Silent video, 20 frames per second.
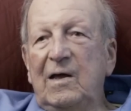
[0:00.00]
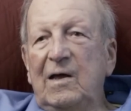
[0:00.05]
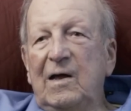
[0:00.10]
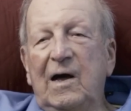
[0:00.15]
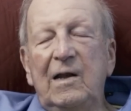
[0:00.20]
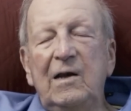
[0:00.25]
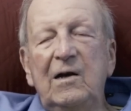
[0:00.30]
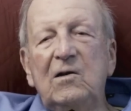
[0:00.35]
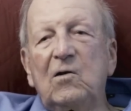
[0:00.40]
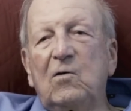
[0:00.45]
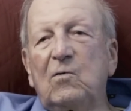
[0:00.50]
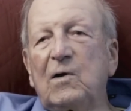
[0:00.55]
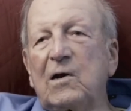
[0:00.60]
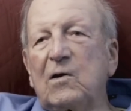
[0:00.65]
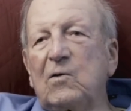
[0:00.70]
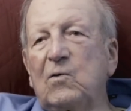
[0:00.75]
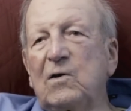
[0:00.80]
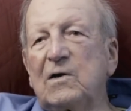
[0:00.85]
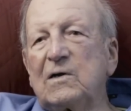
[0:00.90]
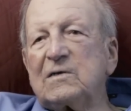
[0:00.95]
I didn't know what
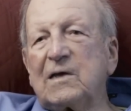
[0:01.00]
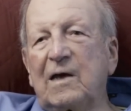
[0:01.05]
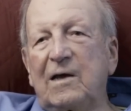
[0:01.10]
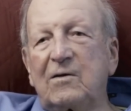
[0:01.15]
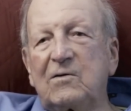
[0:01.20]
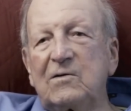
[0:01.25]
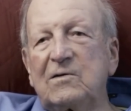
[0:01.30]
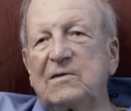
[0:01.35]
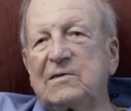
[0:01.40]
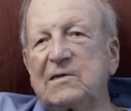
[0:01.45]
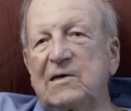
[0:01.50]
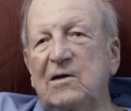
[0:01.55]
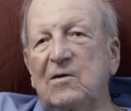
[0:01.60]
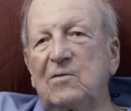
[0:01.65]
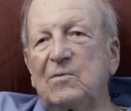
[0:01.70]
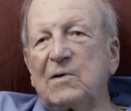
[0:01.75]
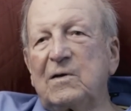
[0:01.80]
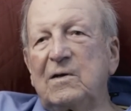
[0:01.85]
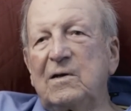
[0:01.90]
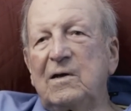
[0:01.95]
it was. I couldn't tell,
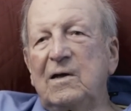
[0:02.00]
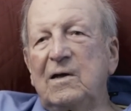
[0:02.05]
but